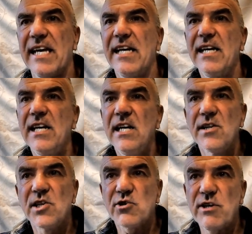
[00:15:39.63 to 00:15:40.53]

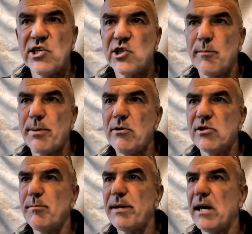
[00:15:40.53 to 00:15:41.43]
The screenshot
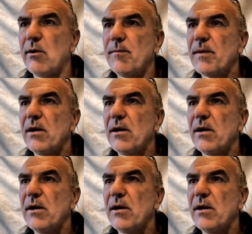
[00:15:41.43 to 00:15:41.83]
posted below